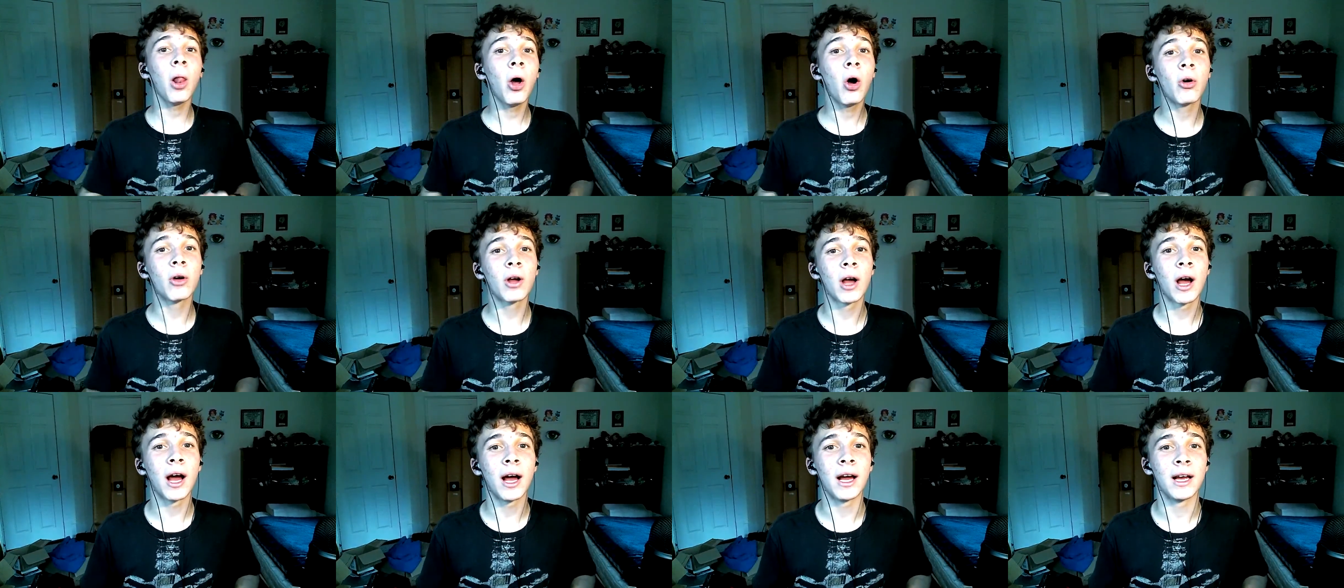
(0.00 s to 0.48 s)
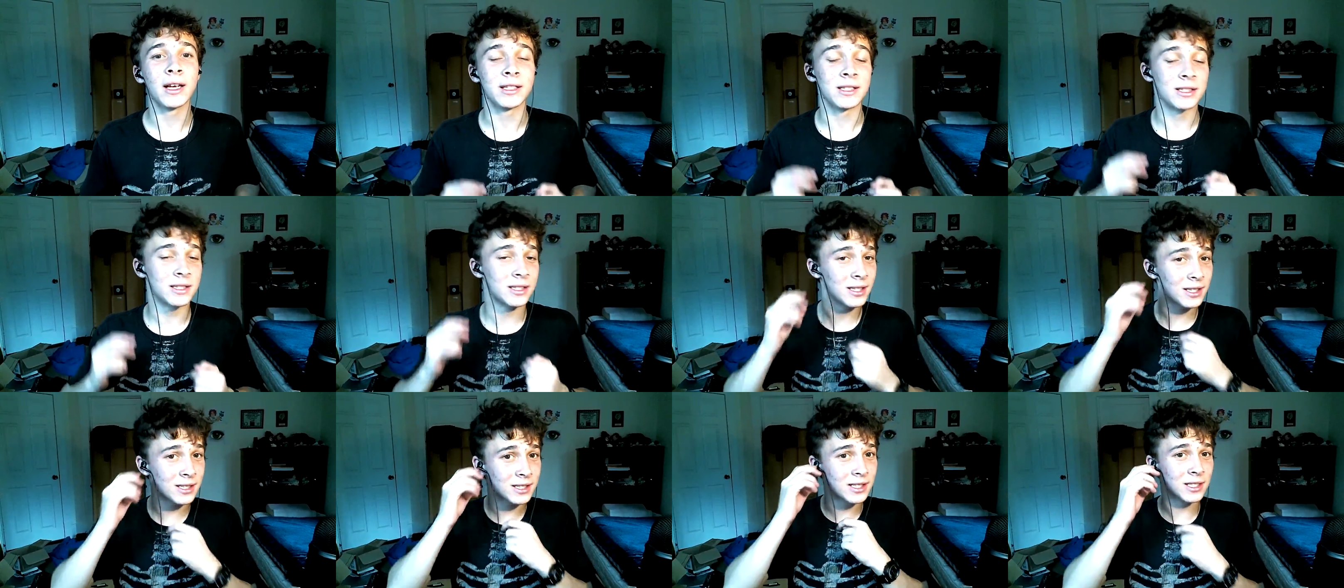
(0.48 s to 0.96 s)
Hello
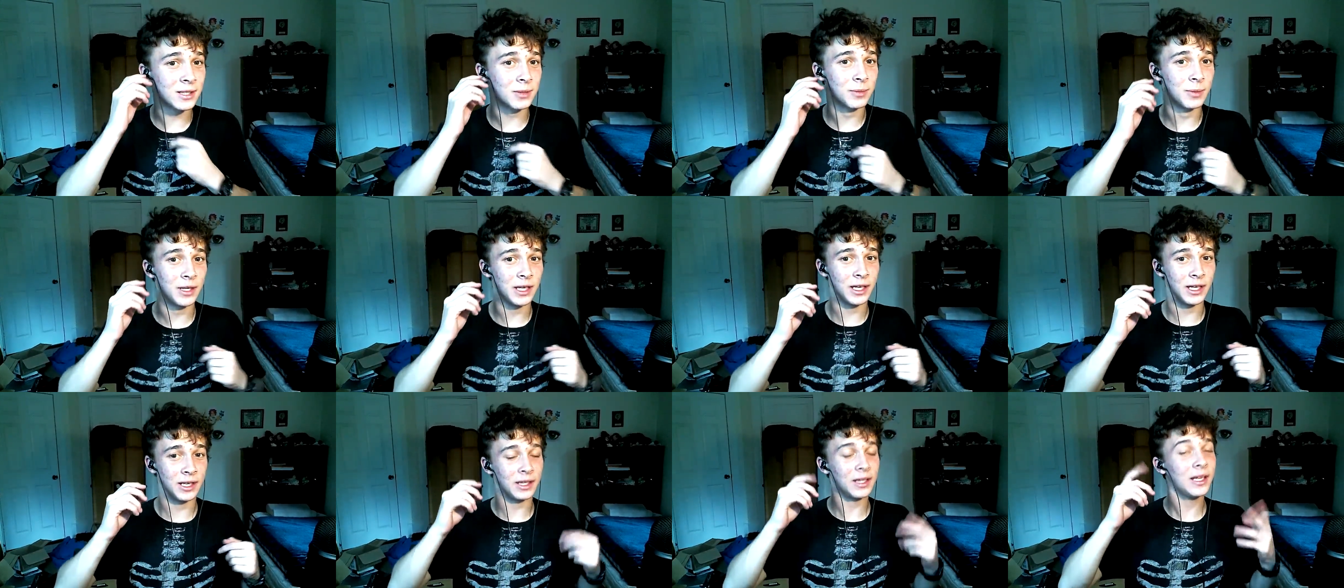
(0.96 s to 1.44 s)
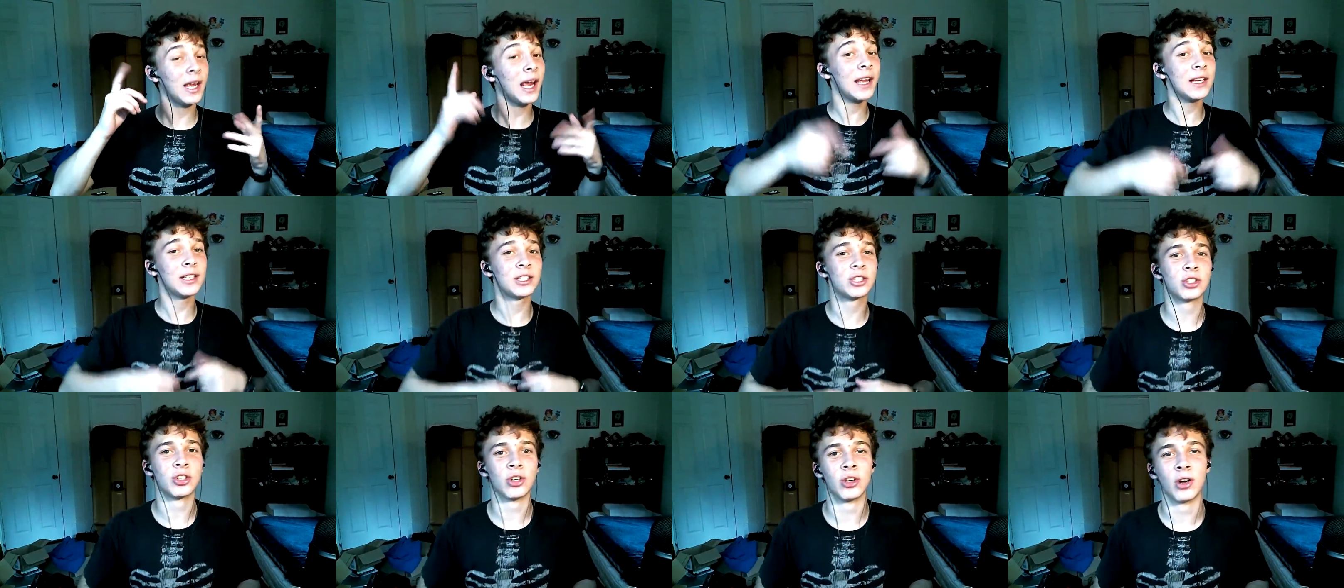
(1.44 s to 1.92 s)
guys, this is me, the
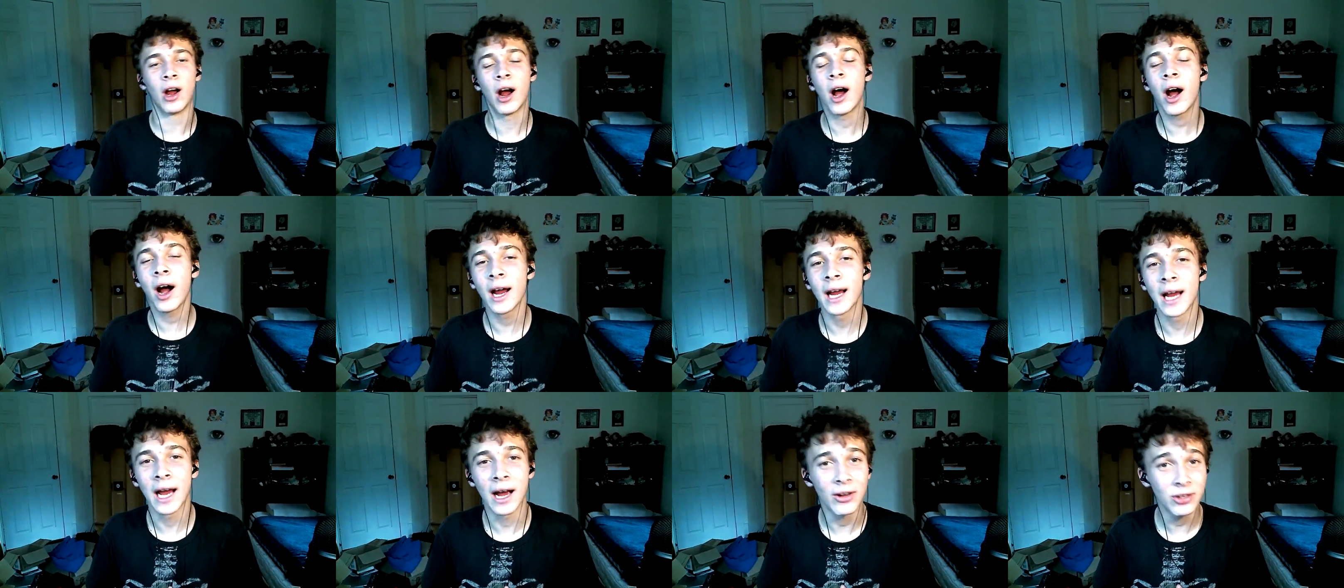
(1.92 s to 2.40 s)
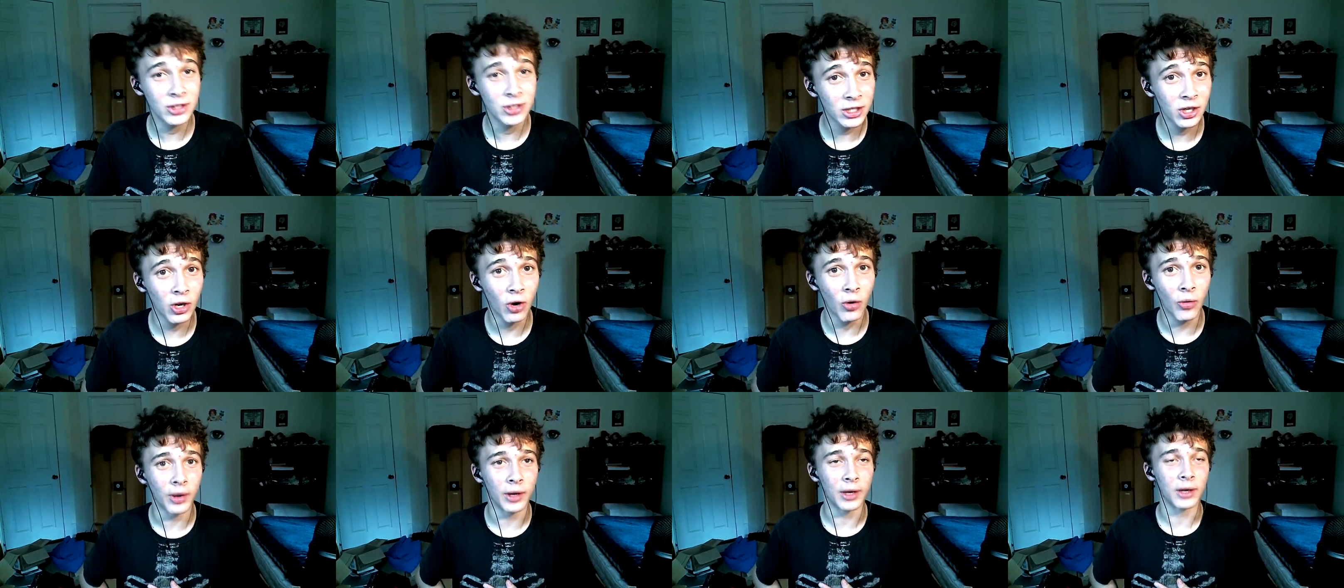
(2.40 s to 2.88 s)
A-ster. Hi, how's it
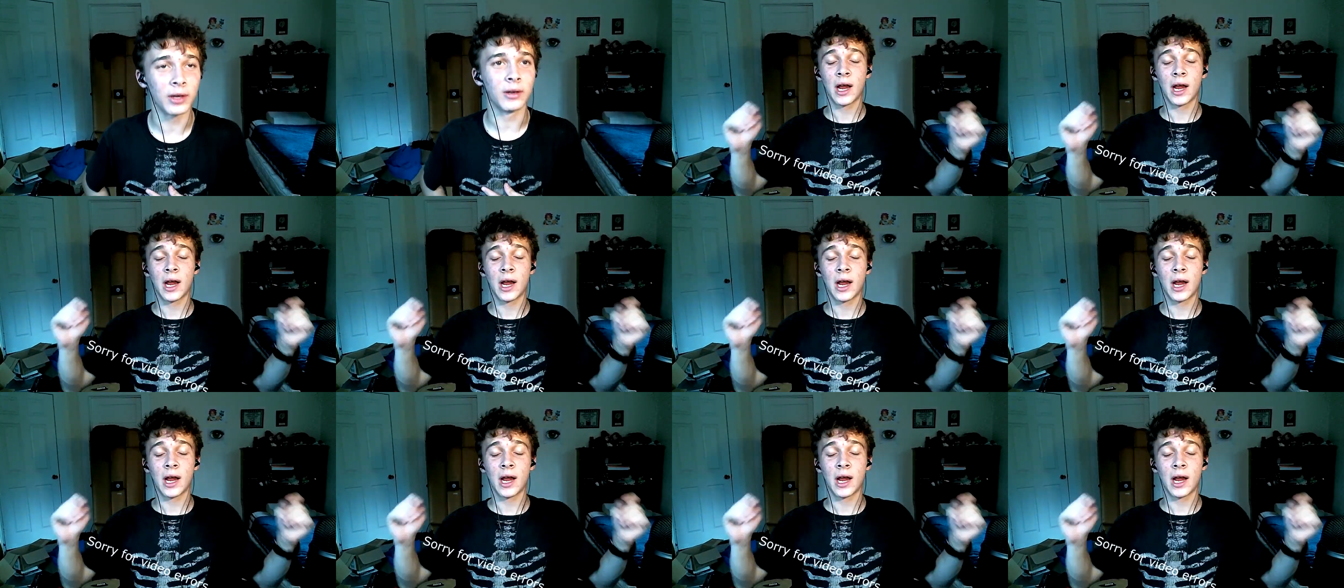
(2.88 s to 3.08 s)
going?